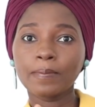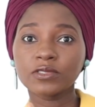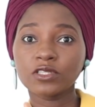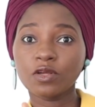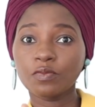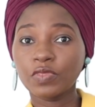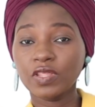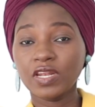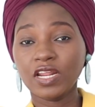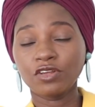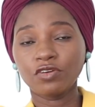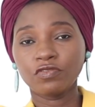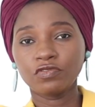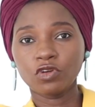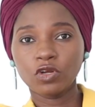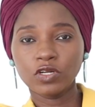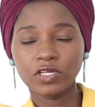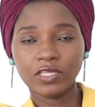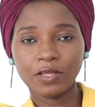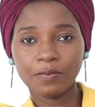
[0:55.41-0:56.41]
something that
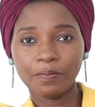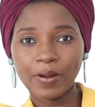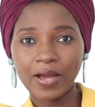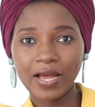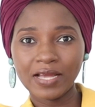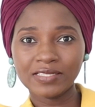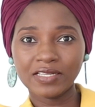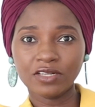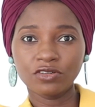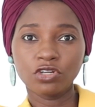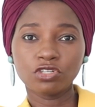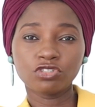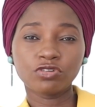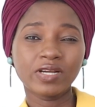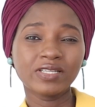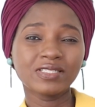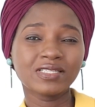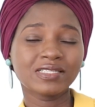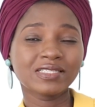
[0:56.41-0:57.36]
you've done in the past, and you're trying